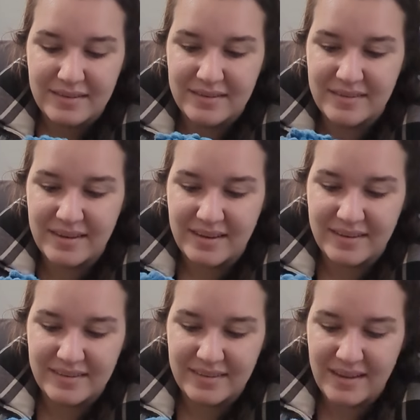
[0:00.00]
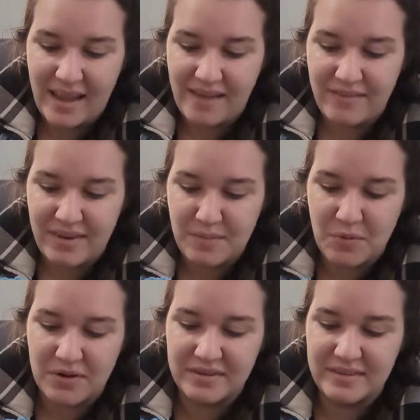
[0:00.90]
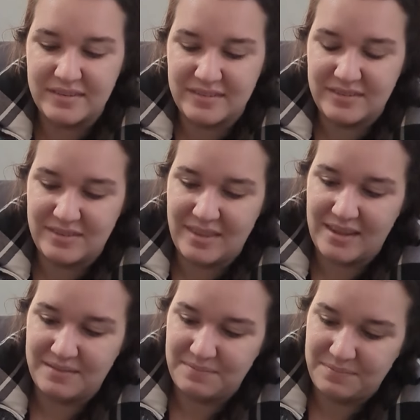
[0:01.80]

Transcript: didn't have any more to like